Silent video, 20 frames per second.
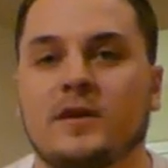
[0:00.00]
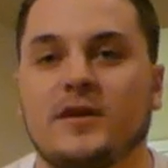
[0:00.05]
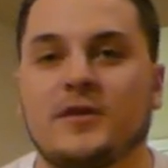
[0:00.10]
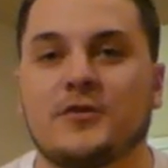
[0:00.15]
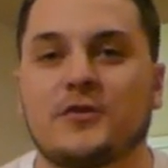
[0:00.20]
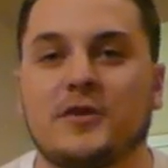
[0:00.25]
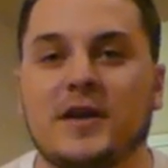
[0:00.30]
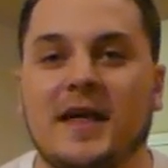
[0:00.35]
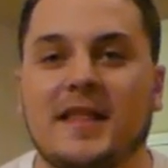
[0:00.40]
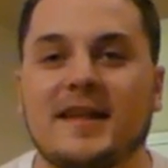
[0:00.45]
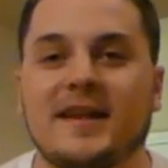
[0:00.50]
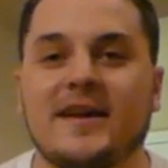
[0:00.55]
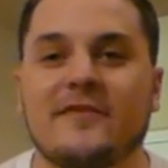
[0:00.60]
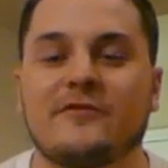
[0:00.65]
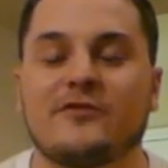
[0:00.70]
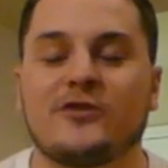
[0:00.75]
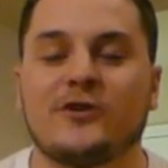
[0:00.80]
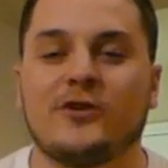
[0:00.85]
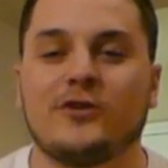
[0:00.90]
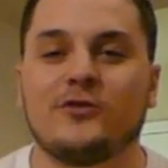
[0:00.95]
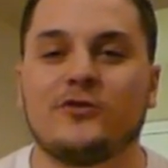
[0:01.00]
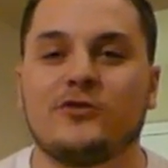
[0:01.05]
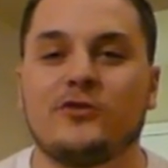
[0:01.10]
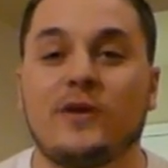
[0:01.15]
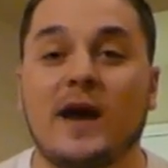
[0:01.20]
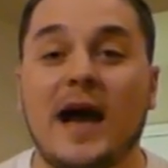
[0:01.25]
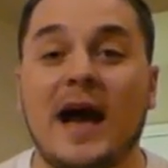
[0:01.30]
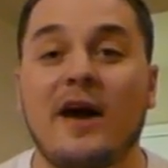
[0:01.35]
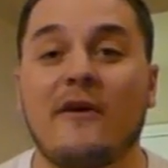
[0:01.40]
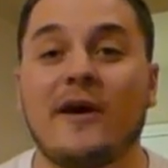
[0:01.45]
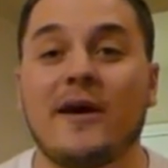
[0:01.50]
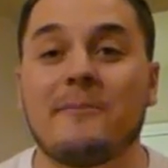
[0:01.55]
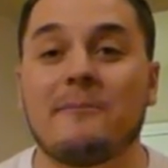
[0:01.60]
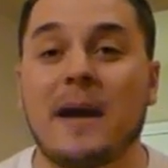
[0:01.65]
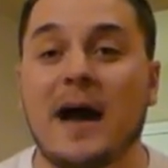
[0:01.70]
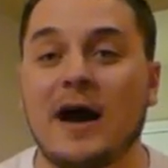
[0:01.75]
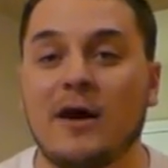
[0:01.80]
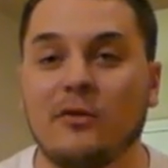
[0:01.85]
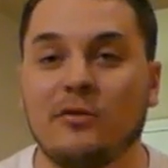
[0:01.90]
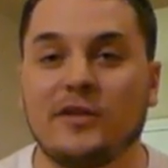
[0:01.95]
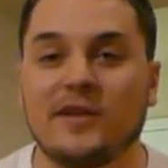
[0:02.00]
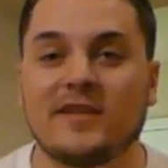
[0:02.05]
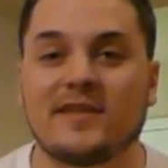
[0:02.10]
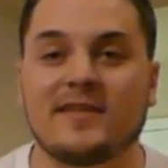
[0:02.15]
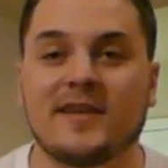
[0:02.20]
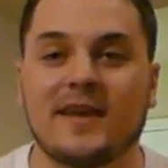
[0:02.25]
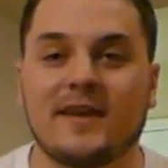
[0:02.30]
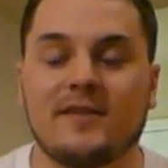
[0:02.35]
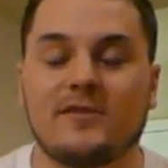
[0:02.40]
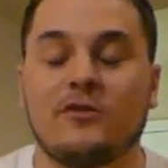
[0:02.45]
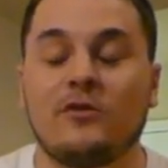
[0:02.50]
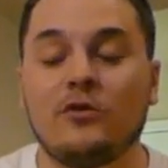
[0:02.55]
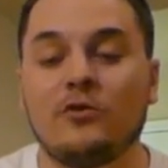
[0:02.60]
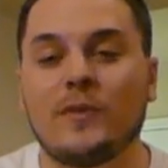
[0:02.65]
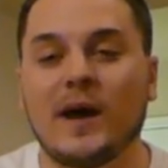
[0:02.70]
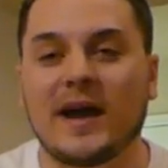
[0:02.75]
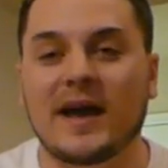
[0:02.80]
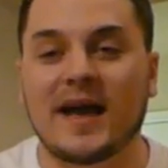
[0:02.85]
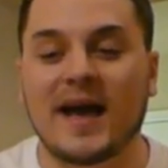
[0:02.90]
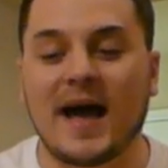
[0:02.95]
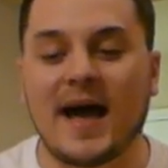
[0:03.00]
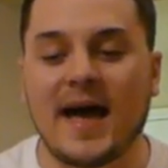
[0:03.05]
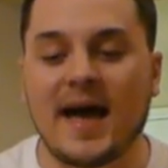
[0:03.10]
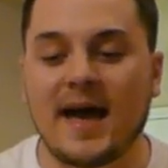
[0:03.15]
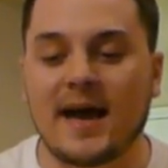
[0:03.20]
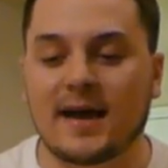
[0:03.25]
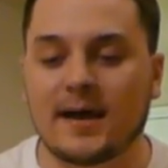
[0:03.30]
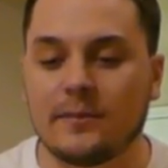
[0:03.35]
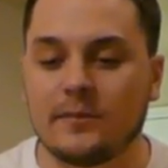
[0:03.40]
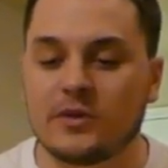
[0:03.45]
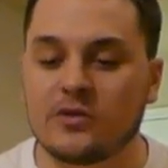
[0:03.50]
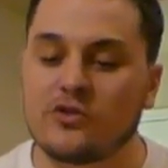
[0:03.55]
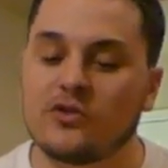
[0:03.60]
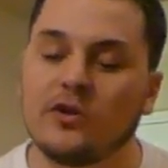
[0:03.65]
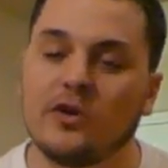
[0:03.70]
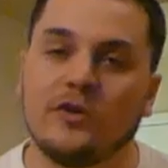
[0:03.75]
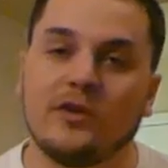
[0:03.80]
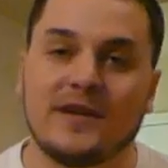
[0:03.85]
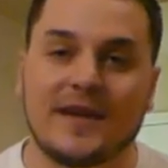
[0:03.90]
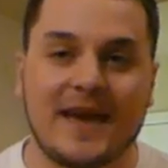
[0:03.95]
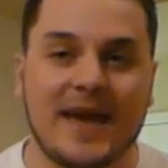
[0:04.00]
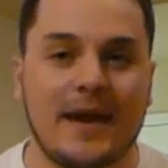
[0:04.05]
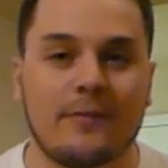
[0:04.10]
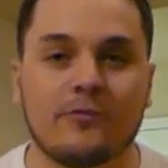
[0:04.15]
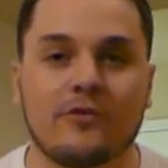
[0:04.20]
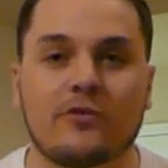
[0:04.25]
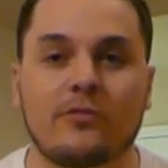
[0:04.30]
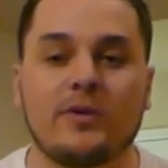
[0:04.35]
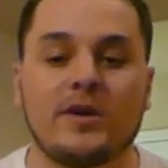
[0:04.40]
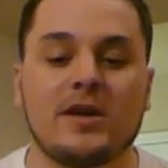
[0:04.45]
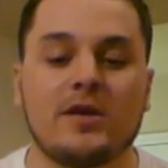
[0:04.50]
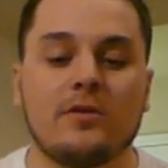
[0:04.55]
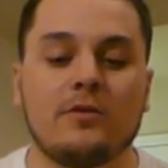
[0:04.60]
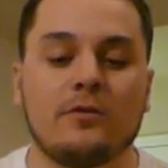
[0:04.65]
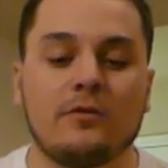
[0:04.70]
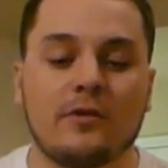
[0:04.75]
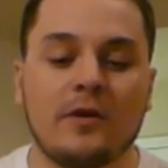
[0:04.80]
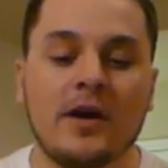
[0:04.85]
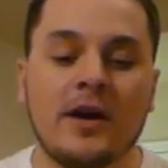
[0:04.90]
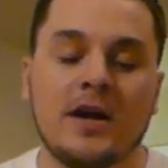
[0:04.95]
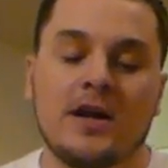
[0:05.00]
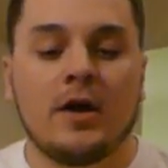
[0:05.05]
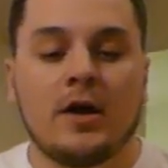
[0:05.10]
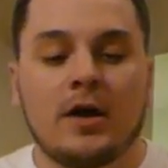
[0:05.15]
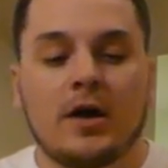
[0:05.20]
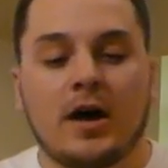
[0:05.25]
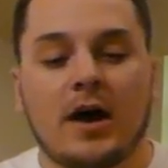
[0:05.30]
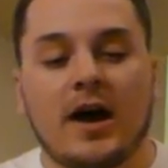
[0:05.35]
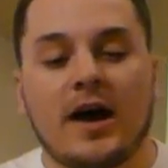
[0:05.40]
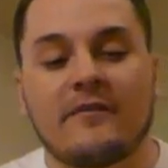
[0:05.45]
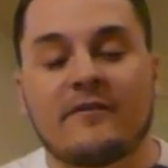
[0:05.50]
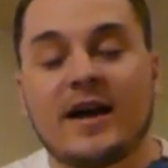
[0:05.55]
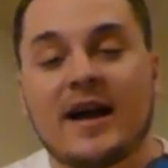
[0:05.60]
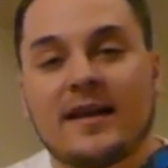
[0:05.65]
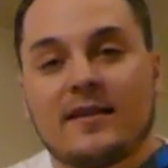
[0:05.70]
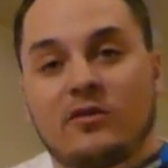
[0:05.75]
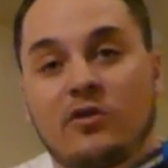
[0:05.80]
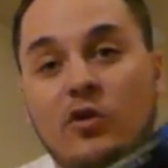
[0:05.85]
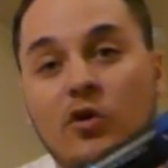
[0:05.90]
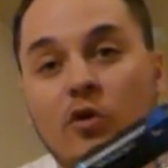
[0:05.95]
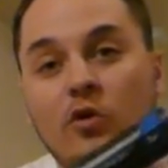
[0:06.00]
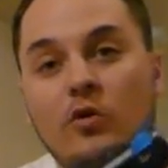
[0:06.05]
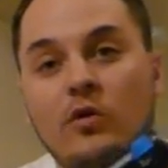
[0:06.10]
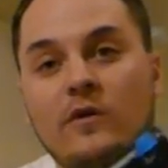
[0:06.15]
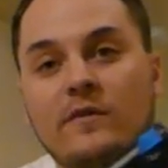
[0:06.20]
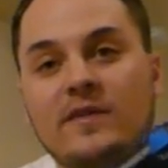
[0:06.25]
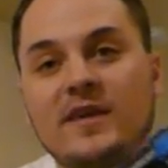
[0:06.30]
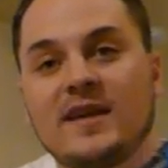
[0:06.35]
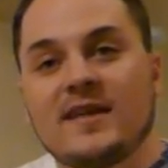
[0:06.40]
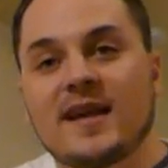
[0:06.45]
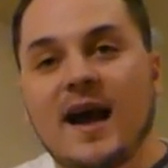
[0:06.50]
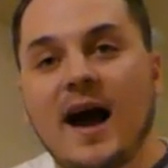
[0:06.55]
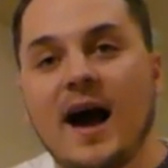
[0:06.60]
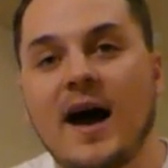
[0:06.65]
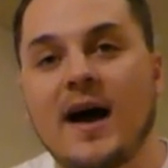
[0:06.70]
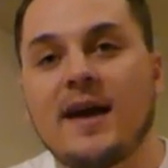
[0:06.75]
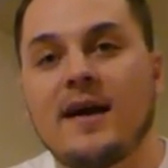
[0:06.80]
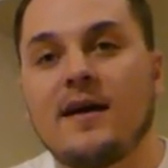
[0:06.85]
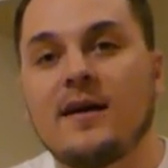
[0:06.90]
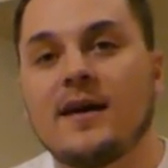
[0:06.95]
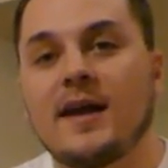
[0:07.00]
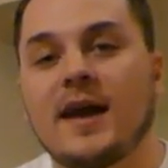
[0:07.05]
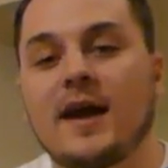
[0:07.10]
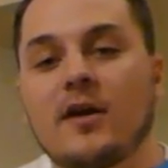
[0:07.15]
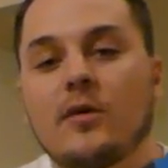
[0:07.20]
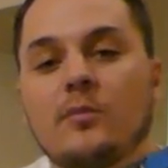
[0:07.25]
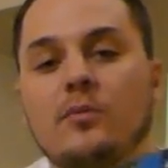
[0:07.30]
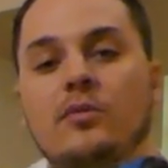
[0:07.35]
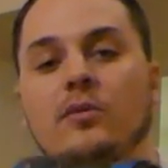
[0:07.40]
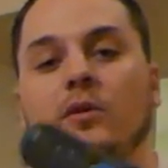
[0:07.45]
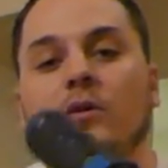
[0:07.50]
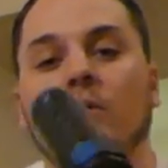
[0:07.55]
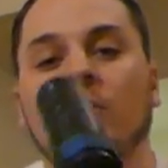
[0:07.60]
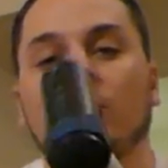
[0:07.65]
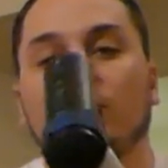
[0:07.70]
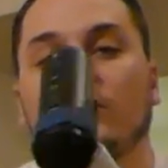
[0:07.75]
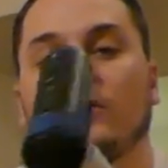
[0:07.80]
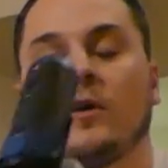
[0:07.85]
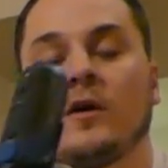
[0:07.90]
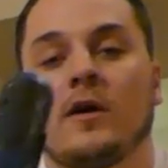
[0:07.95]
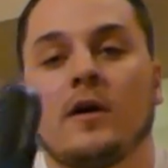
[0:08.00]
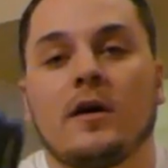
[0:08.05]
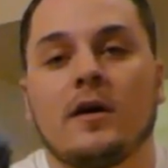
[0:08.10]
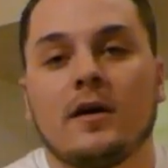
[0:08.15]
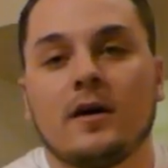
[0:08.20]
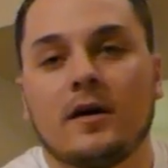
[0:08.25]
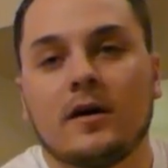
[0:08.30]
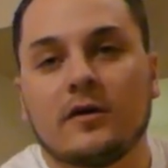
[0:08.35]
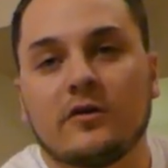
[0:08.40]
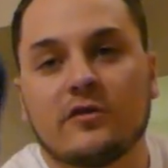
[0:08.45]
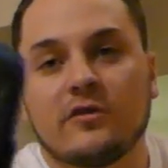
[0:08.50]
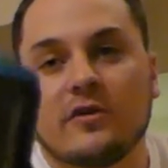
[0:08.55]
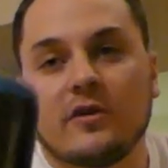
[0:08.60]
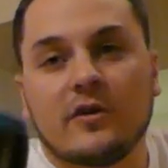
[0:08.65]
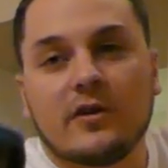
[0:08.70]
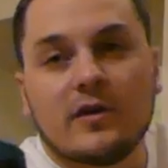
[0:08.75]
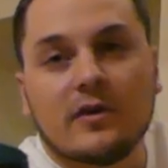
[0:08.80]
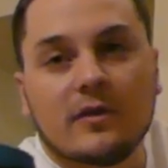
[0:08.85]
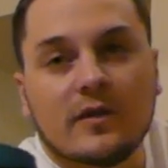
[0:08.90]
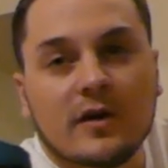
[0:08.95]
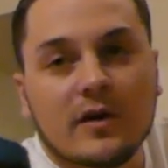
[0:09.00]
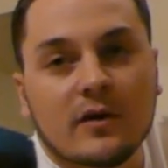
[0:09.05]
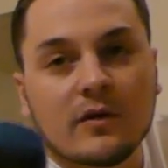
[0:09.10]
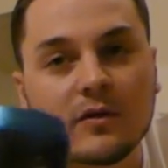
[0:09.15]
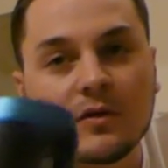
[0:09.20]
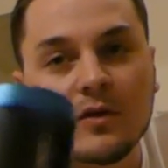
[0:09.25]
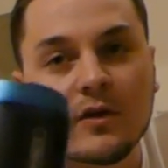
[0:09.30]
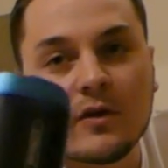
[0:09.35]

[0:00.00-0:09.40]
So now that I've showed you how I mount these things to my kayak, I'm going to show you the cameras we use. I've got two of these Ion Air Pros. I'll show you those.